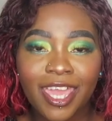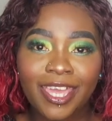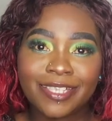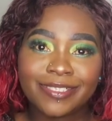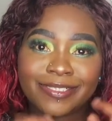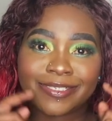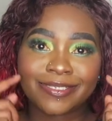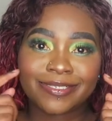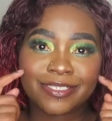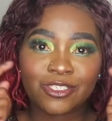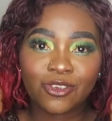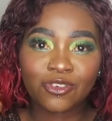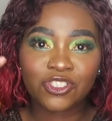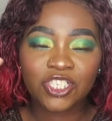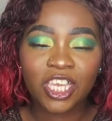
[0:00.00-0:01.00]
and
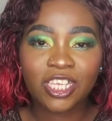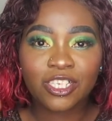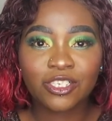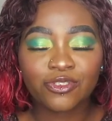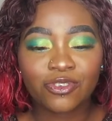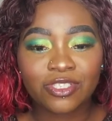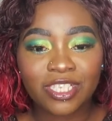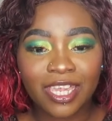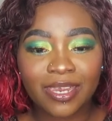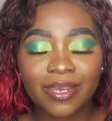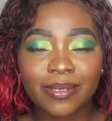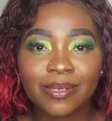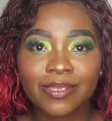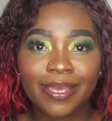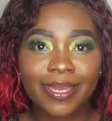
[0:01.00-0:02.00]
your shade is not there.